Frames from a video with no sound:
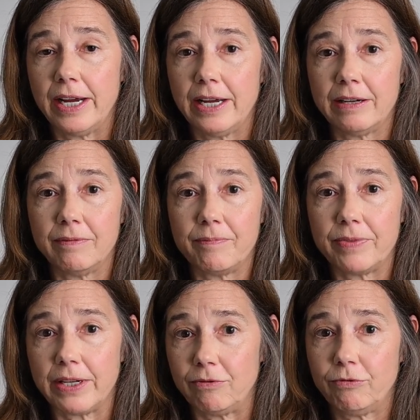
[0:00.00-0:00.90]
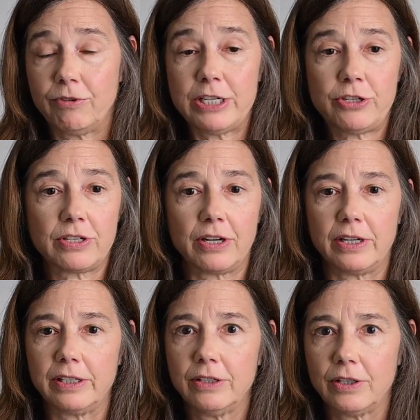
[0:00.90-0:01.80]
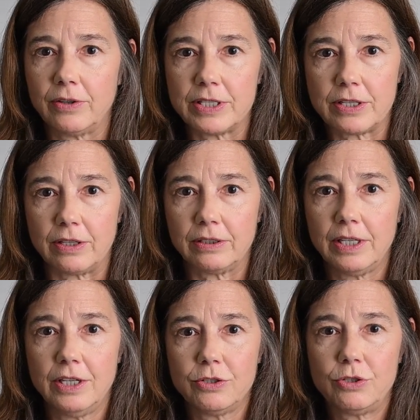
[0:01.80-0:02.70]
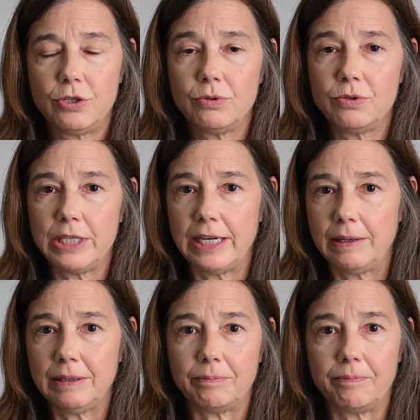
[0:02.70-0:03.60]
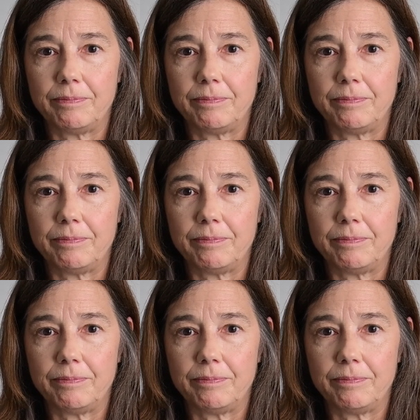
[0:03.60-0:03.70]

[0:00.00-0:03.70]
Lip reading: and Fresh Start, you know, it's a 2-day